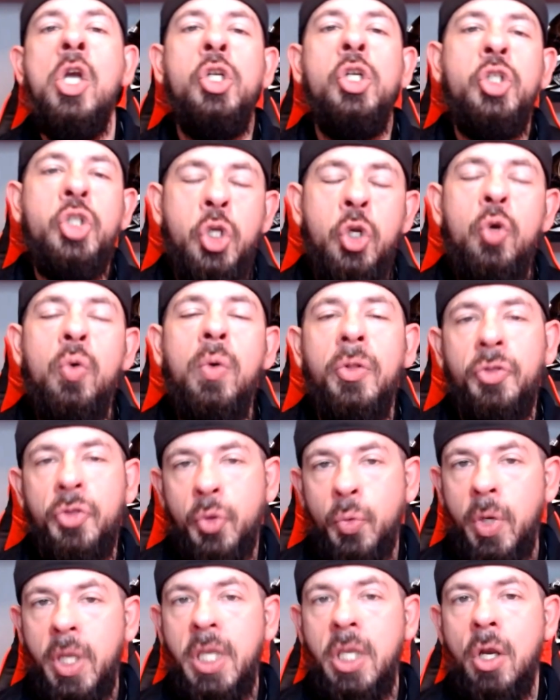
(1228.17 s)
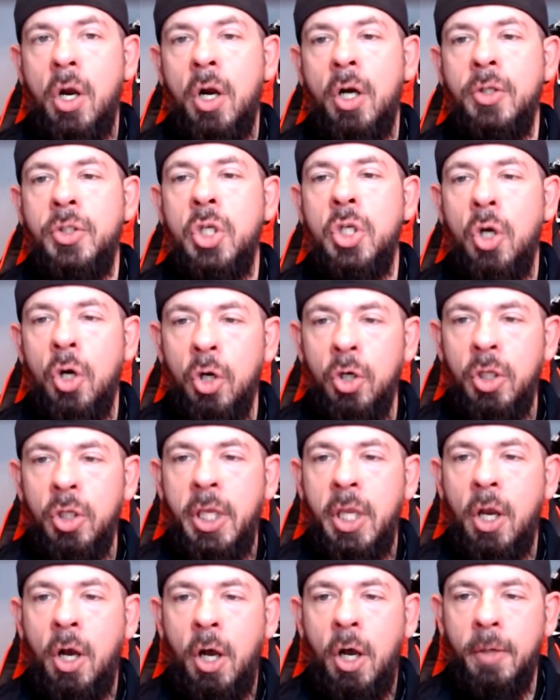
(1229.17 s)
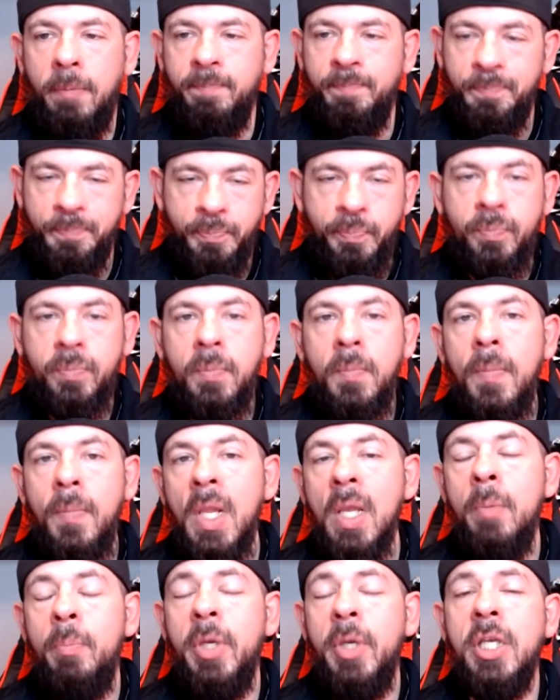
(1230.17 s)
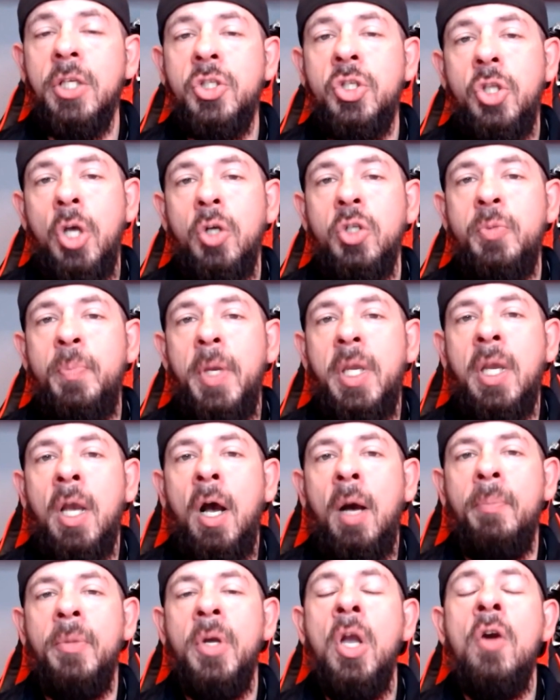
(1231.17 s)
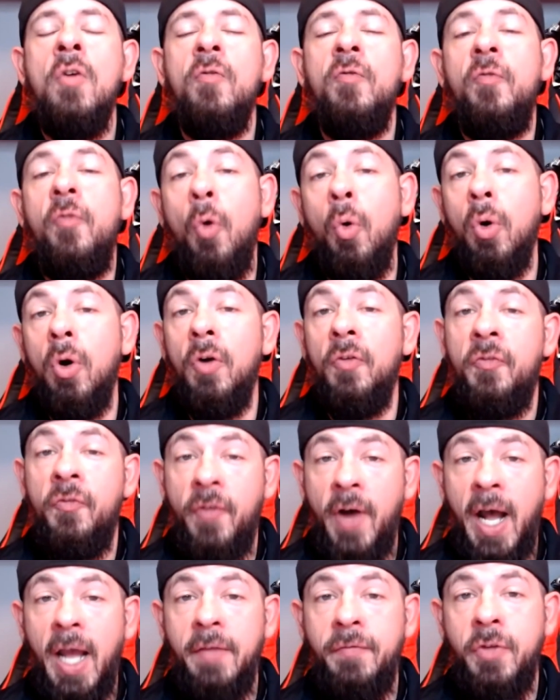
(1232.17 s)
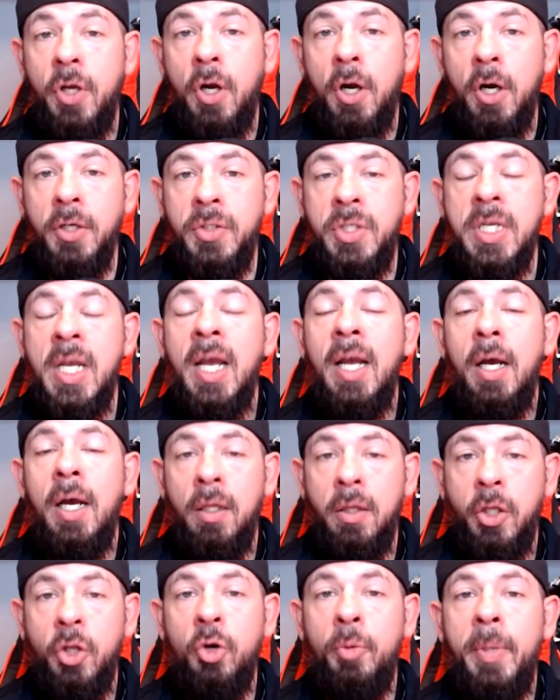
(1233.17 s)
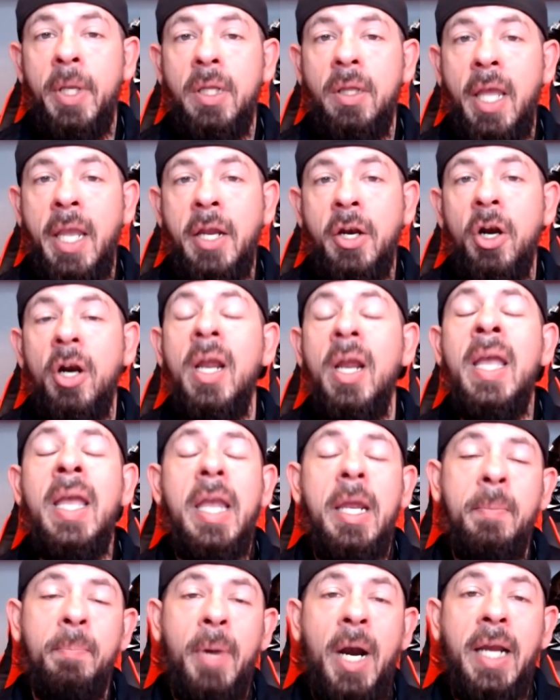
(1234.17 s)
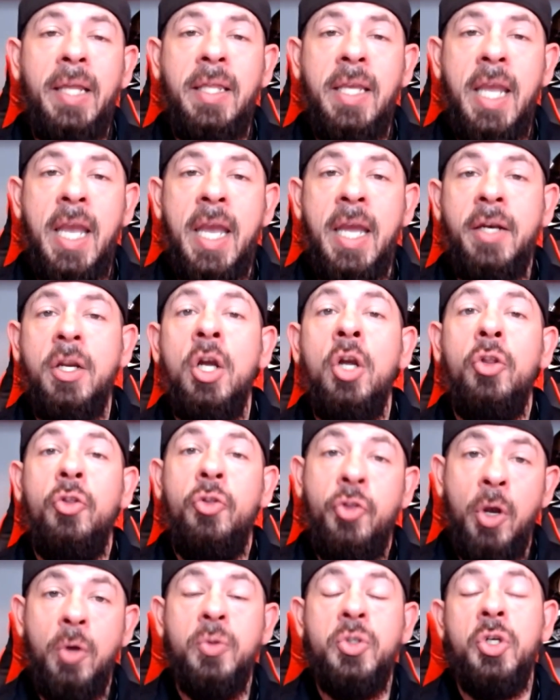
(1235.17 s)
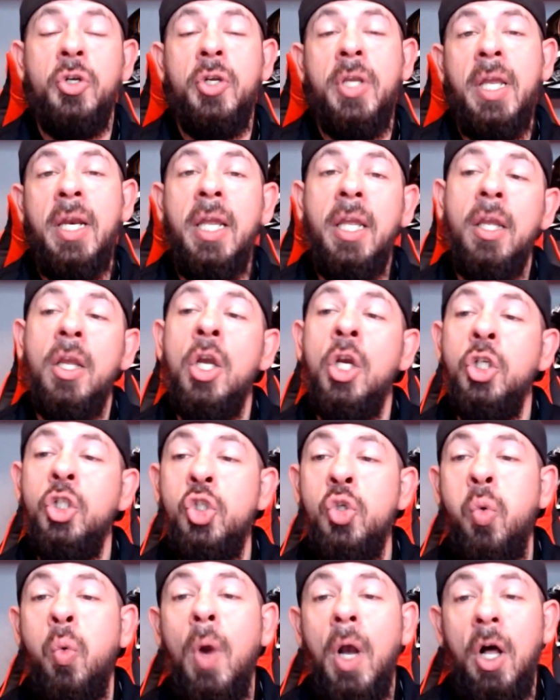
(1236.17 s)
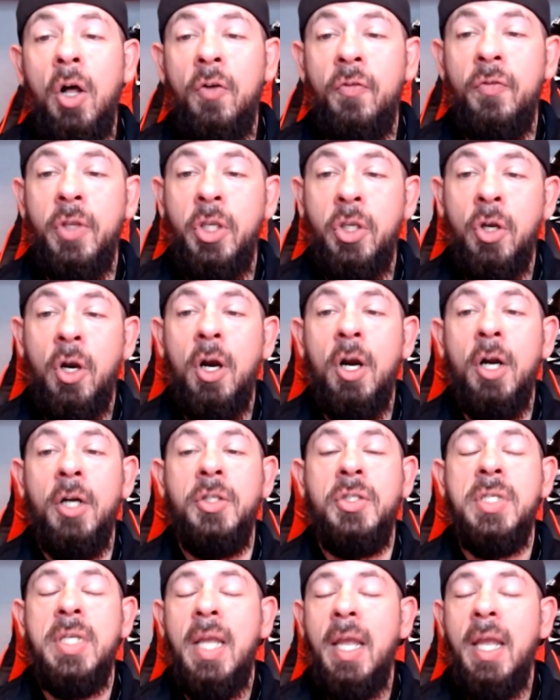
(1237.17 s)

2 and 3 yards early on, because those become 4 or 5 yards a little bit later. And by the end, those are getting 12 yards.